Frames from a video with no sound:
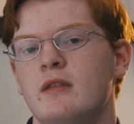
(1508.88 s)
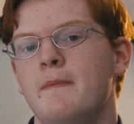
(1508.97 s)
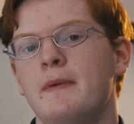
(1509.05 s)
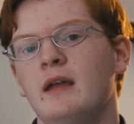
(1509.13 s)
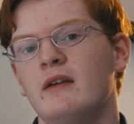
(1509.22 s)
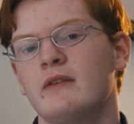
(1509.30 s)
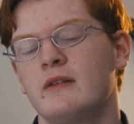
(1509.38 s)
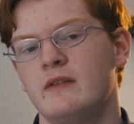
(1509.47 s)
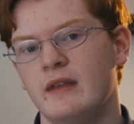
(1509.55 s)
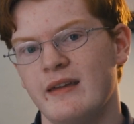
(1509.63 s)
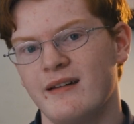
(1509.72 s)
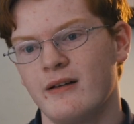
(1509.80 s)
the biggest
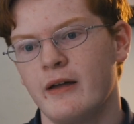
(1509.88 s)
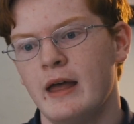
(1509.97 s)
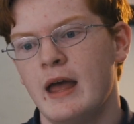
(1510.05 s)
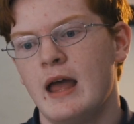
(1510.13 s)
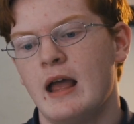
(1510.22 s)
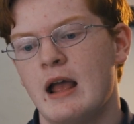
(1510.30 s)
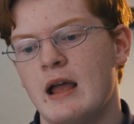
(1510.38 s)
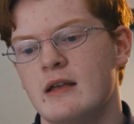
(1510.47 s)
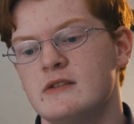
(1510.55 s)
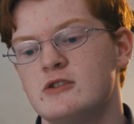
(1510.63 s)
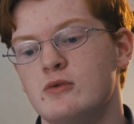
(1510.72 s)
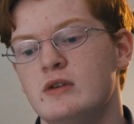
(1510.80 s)
deal
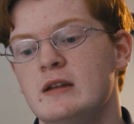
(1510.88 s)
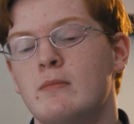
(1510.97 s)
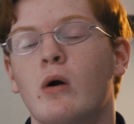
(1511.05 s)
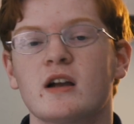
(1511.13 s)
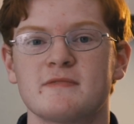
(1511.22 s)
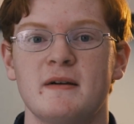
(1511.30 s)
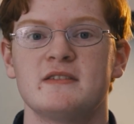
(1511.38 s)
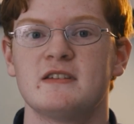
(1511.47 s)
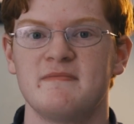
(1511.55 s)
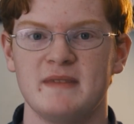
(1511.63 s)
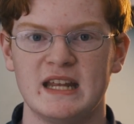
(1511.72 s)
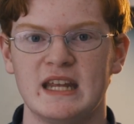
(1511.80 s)
is you need more
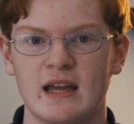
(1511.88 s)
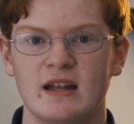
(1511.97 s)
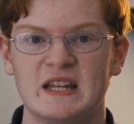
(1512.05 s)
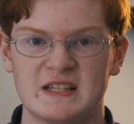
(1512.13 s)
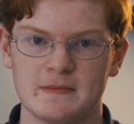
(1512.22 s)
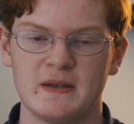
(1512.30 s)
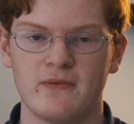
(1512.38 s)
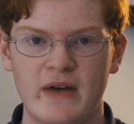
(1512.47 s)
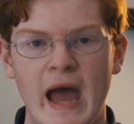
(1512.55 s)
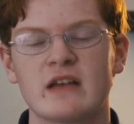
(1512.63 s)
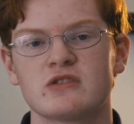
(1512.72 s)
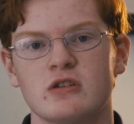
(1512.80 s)
expensive media. It needs to be
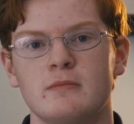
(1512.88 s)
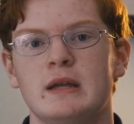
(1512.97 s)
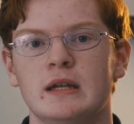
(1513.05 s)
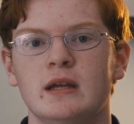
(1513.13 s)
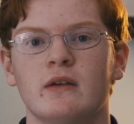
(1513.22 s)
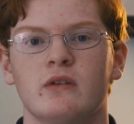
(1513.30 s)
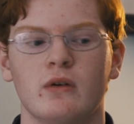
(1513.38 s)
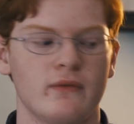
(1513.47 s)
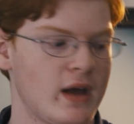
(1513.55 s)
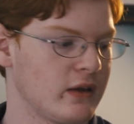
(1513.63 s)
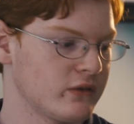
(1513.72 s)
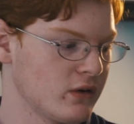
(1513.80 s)
faster media, so a
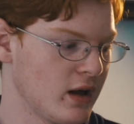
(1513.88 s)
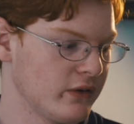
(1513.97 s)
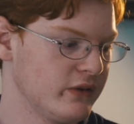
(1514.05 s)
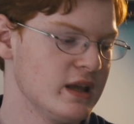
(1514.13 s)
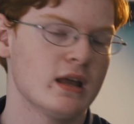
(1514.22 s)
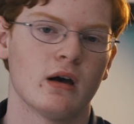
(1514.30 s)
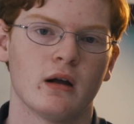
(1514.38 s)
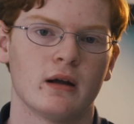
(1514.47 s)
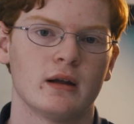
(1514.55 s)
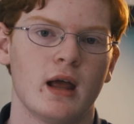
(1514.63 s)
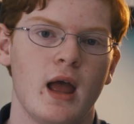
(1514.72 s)
faster SD card.